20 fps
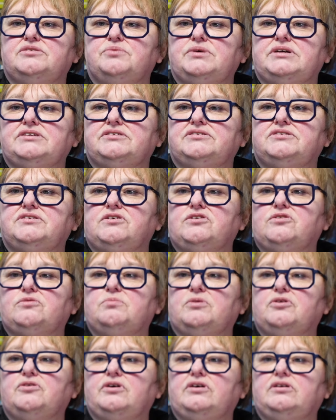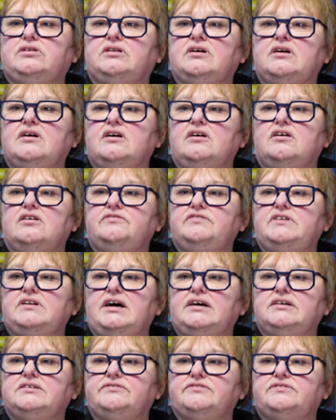where the turmoil of a
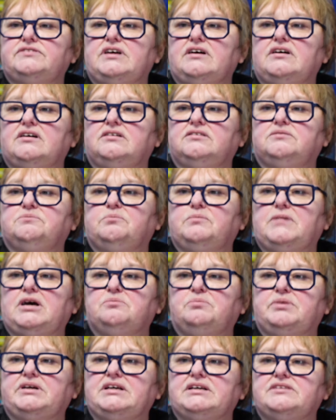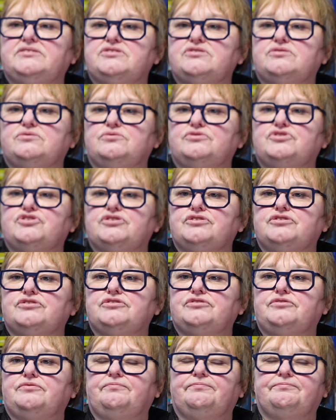lifetime begins to
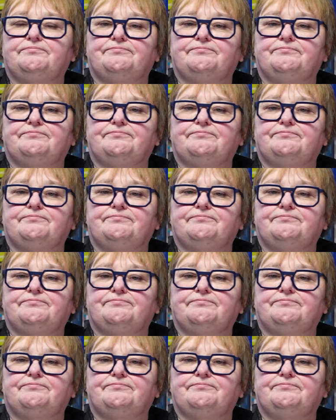churn.